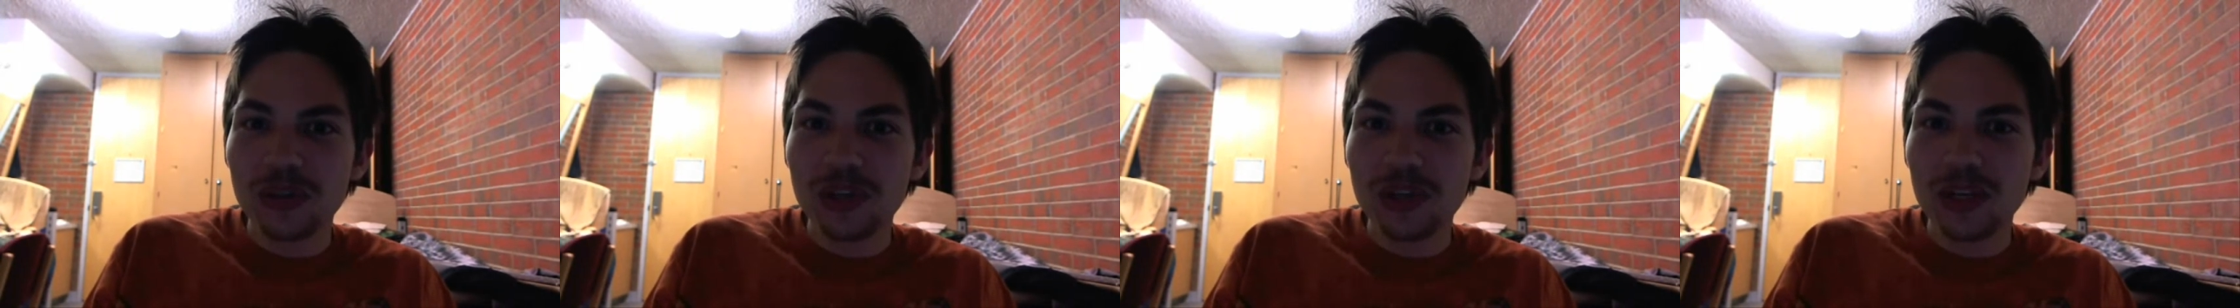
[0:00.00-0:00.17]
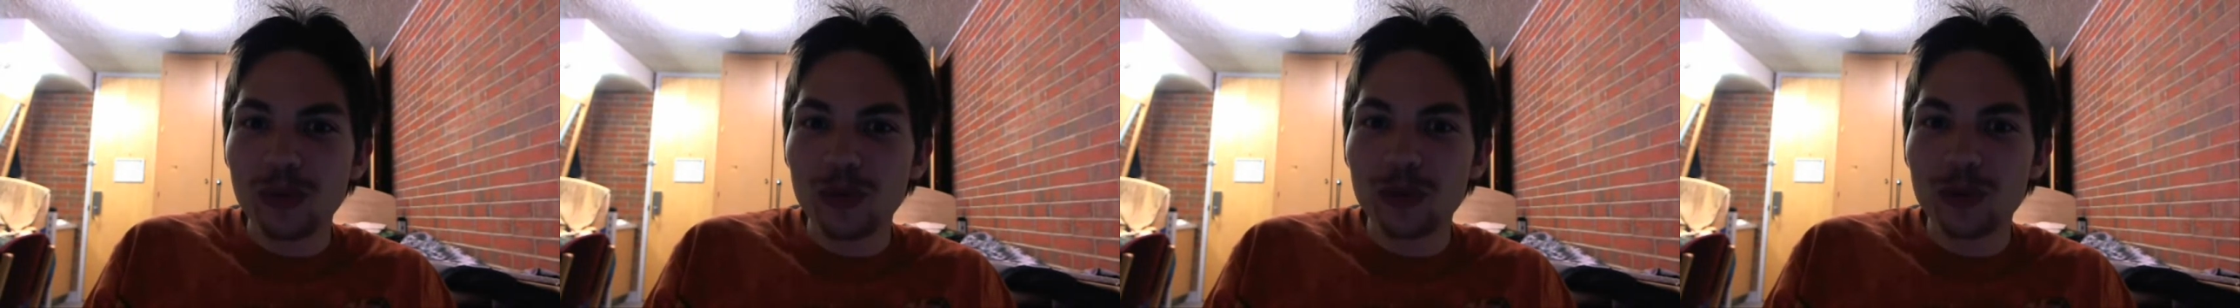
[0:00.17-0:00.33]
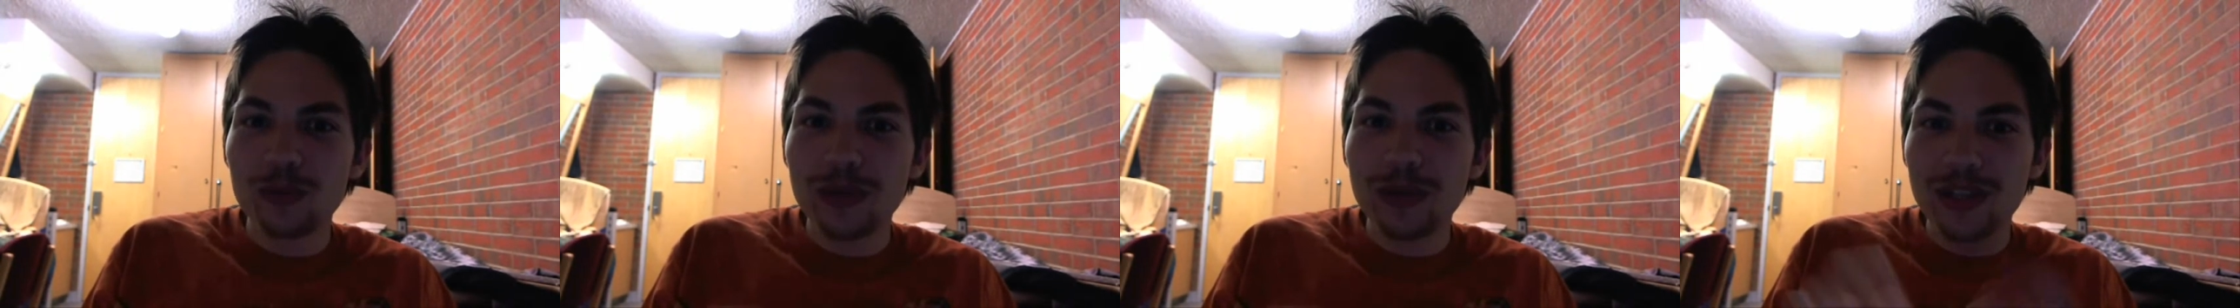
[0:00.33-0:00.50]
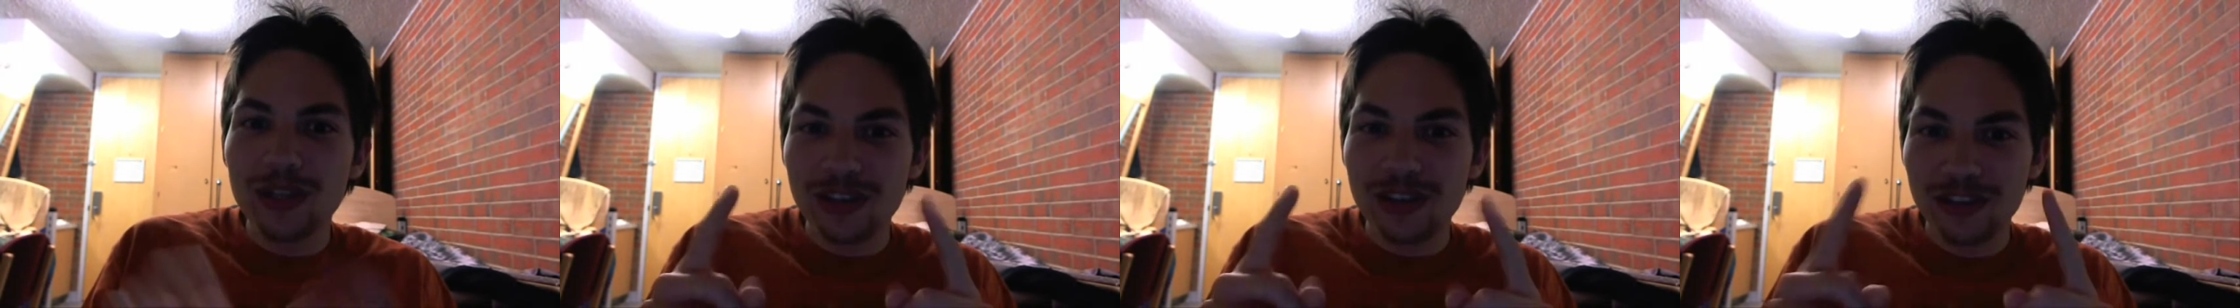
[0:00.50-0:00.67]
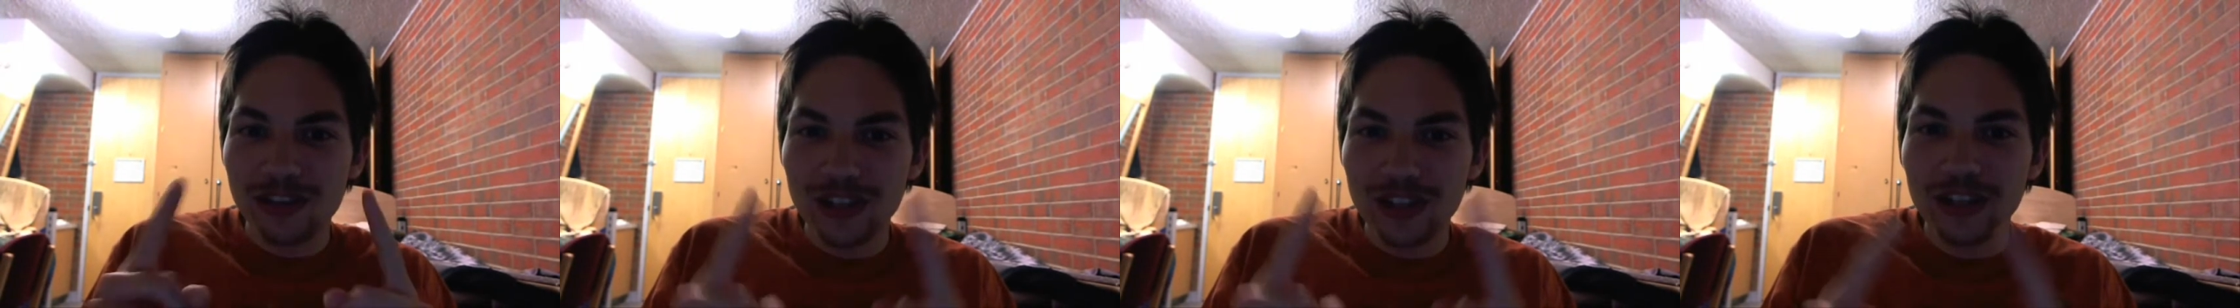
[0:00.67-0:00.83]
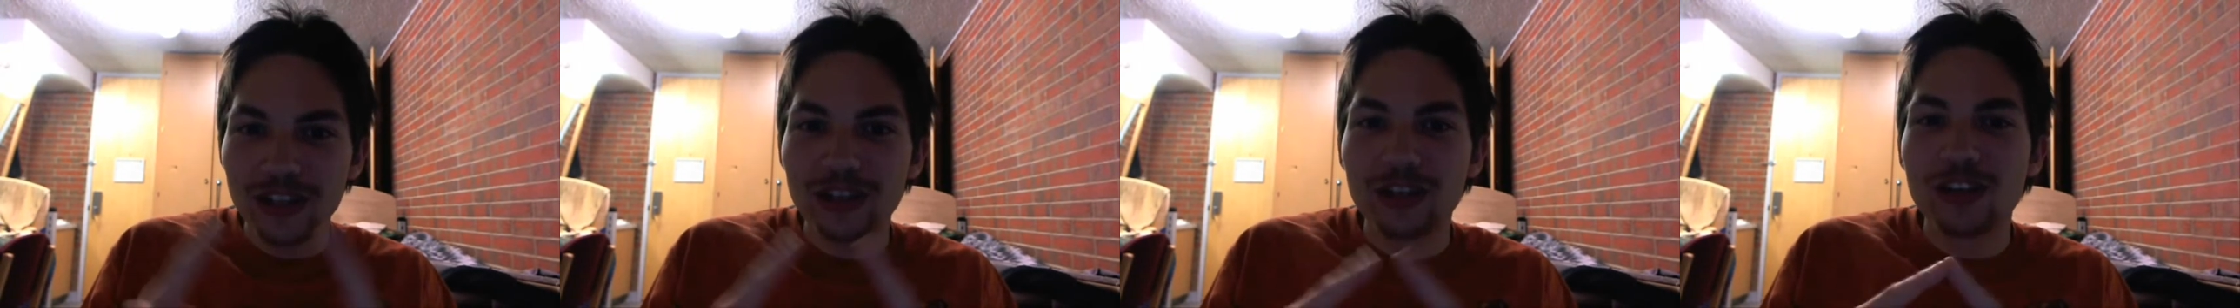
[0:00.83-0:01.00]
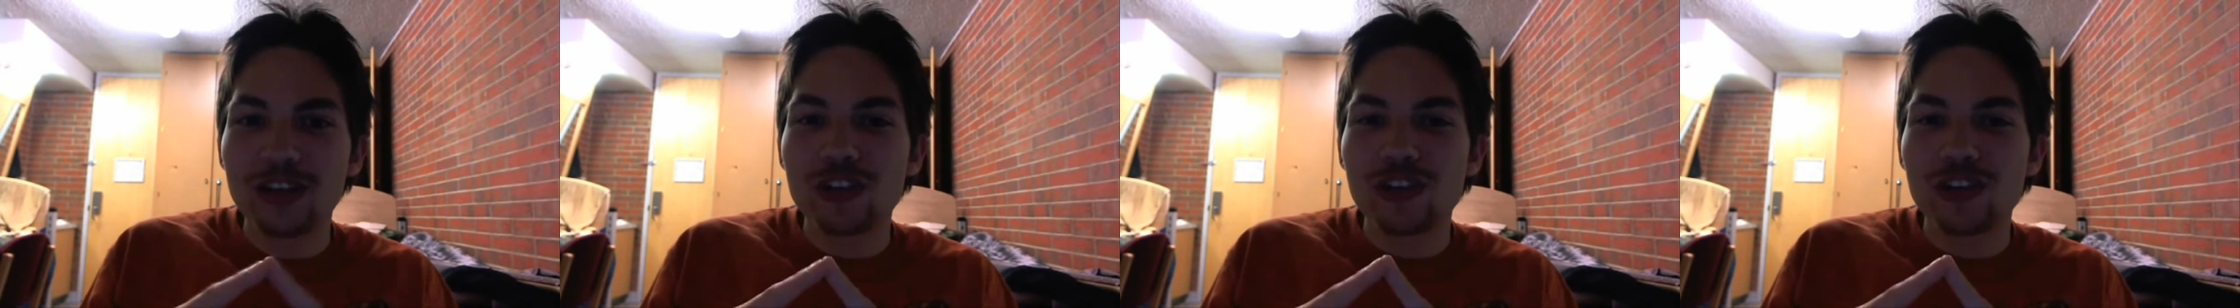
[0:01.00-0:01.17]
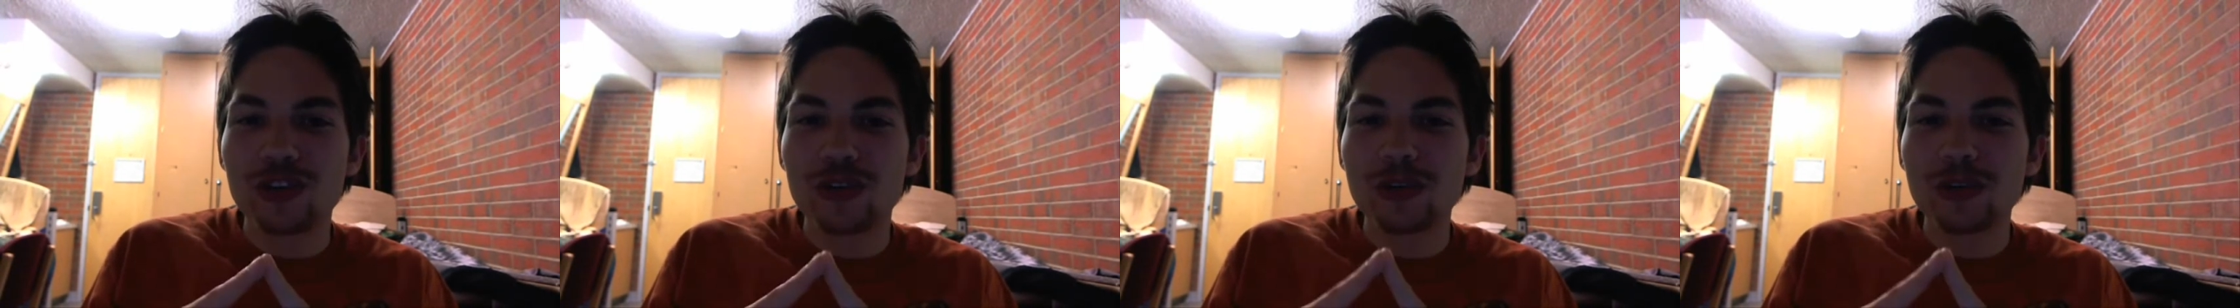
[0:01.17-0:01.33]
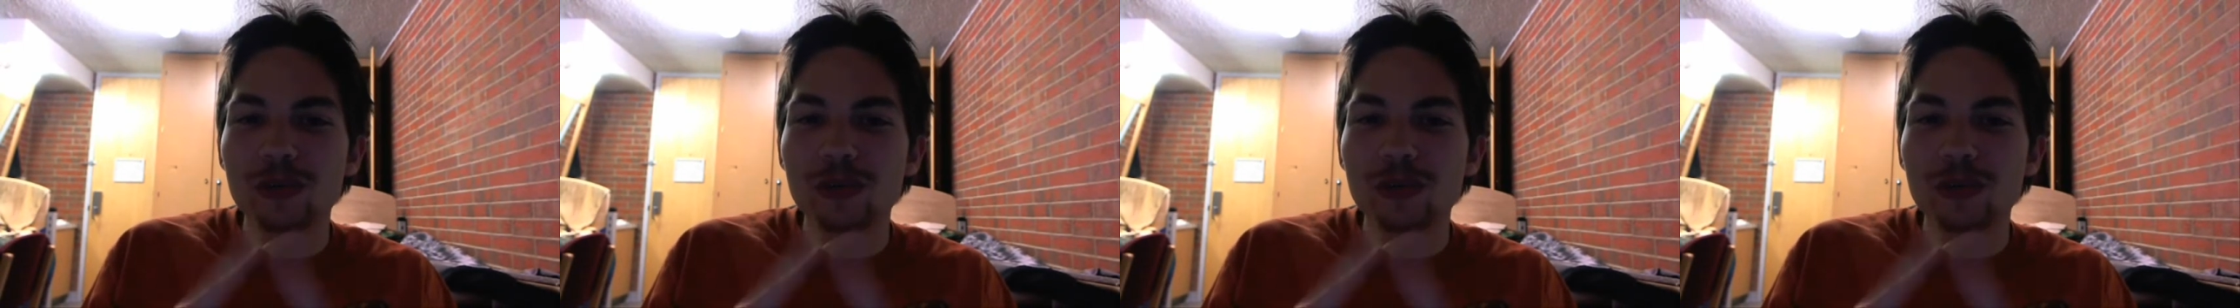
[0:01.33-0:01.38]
it would be this little issue.